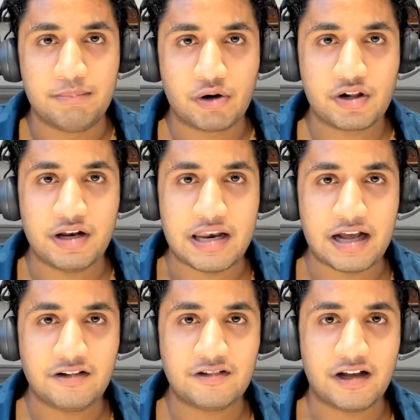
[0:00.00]
The Brooklyn
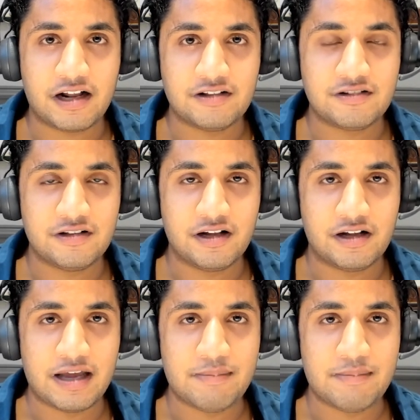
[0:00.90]
Nets against the